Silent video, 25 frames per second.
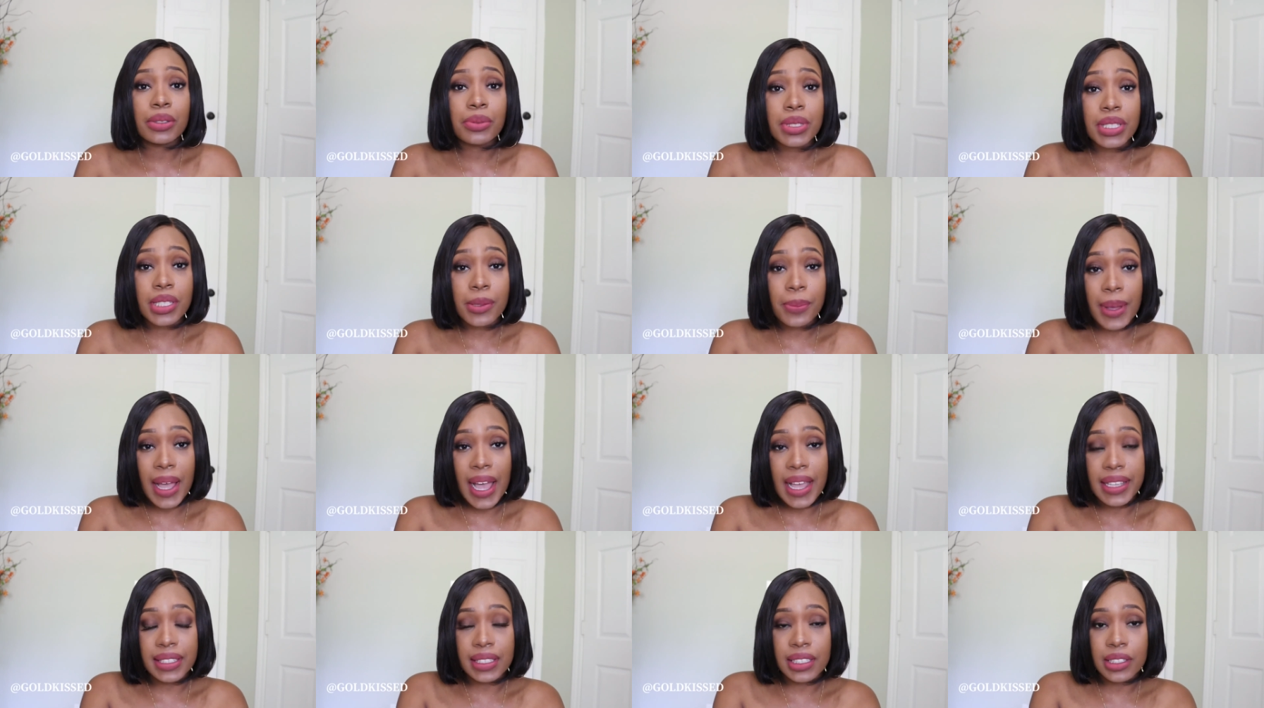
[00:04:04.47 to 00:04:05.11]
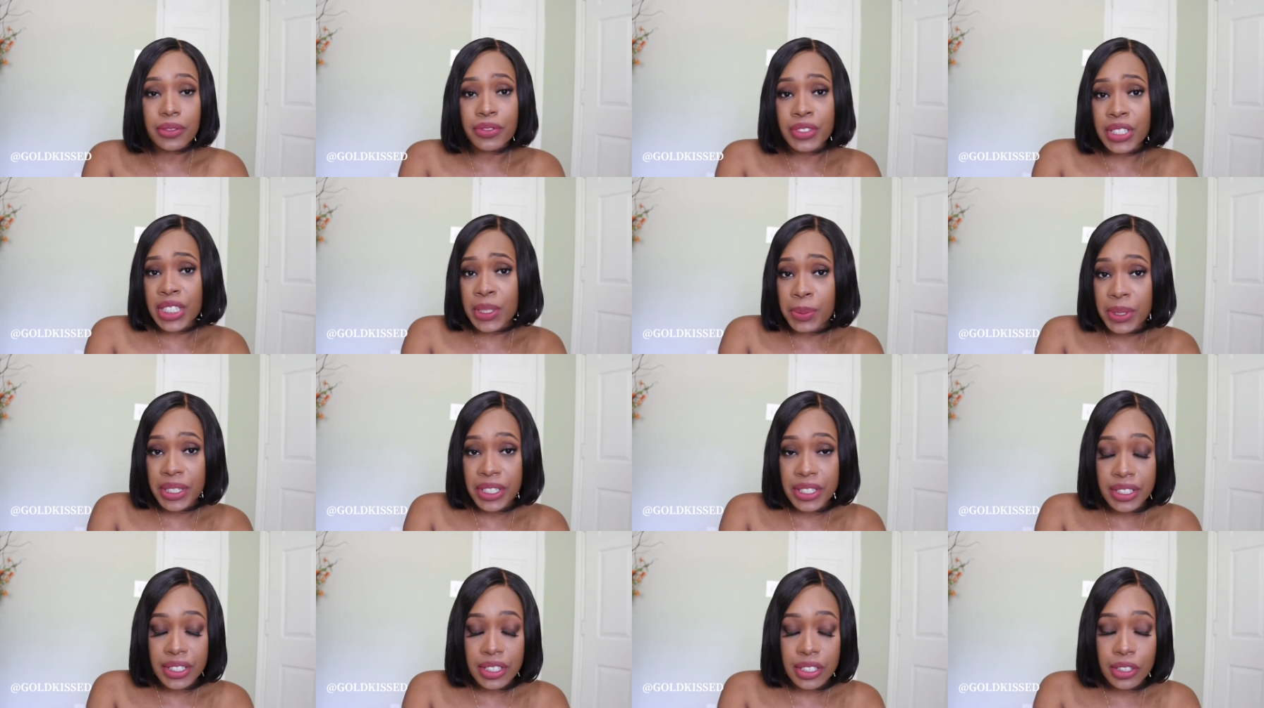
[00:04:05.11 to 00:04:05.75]
positive
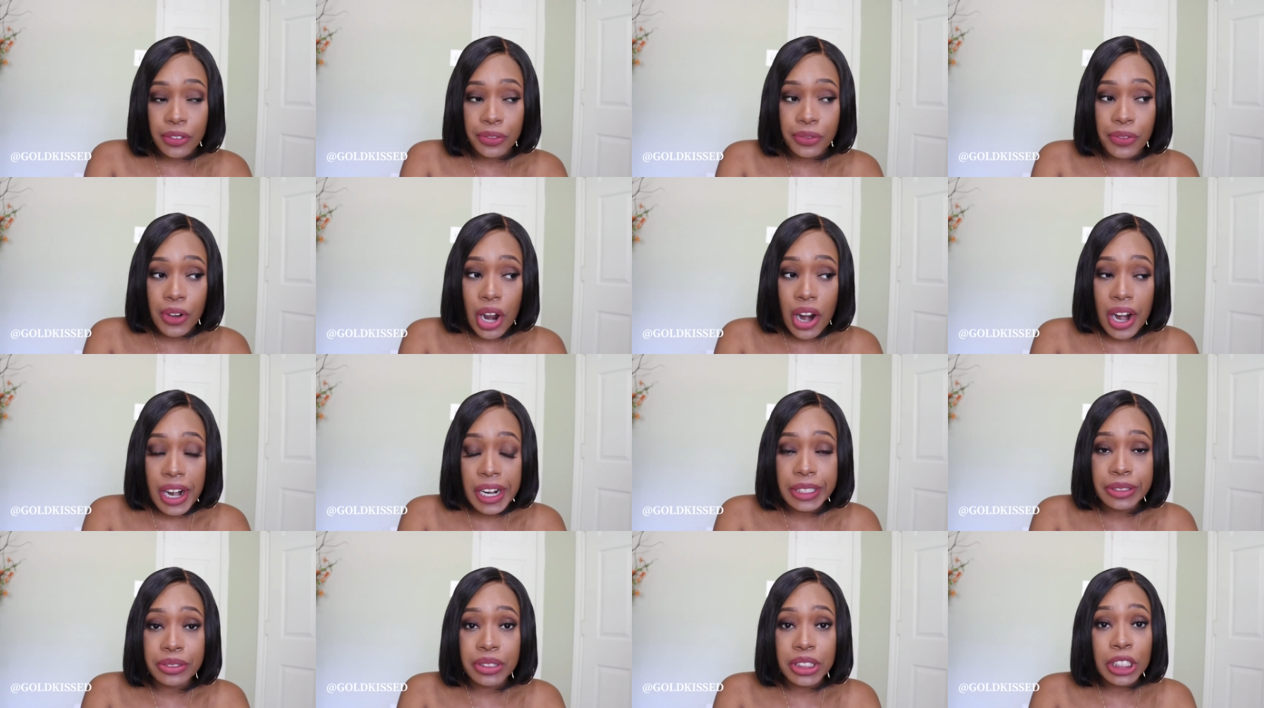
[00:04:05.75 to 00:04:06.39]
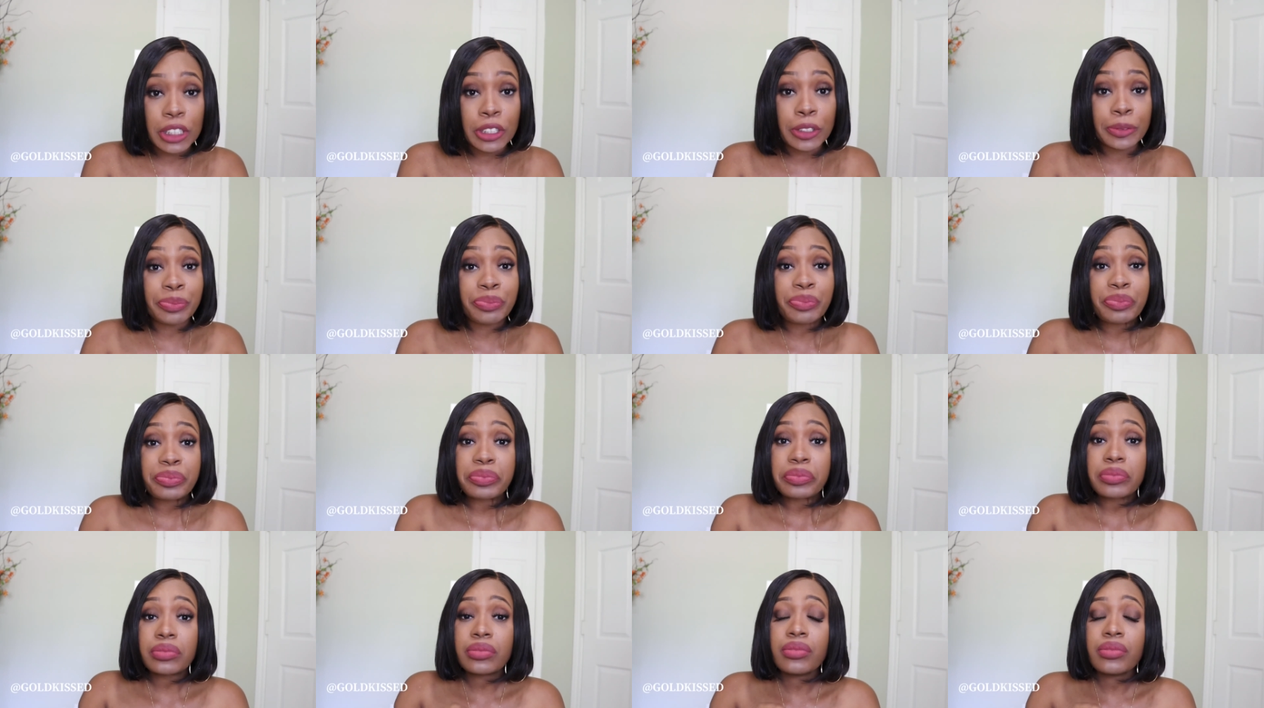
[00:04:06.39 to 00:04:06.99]
experience so far. So